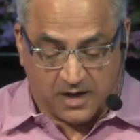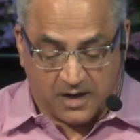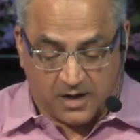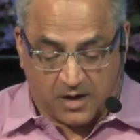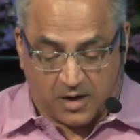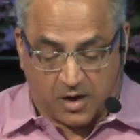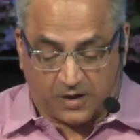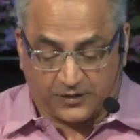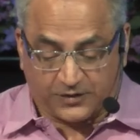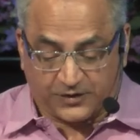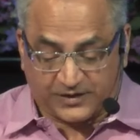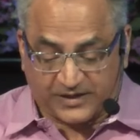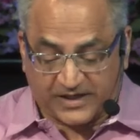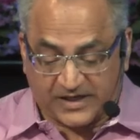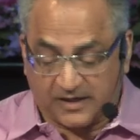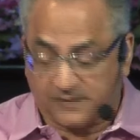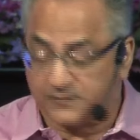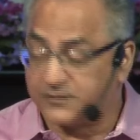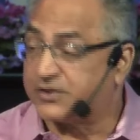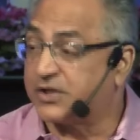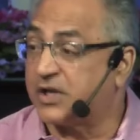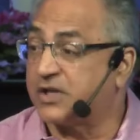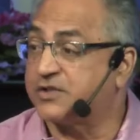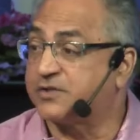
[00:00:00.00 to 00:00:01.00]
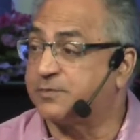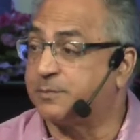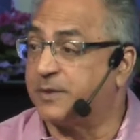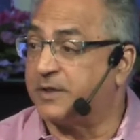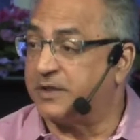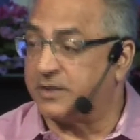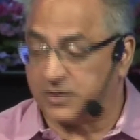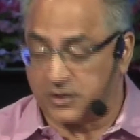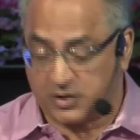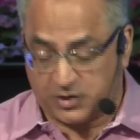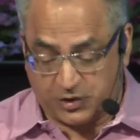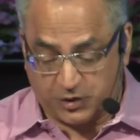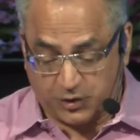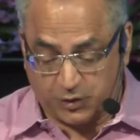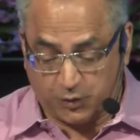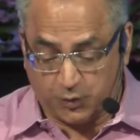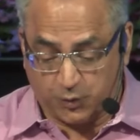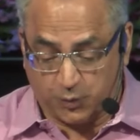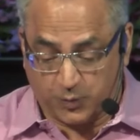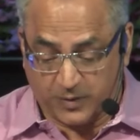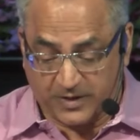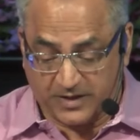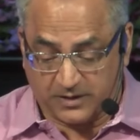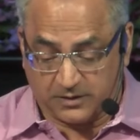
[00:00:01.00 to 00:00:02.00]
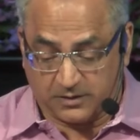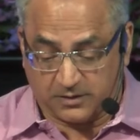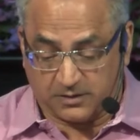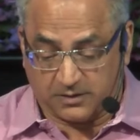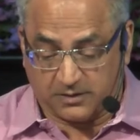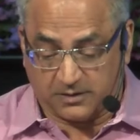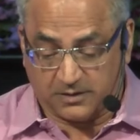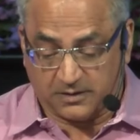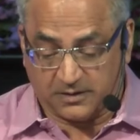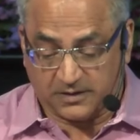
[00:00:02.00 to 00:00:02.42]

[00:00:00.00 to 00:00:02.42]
On the day of judgment, you will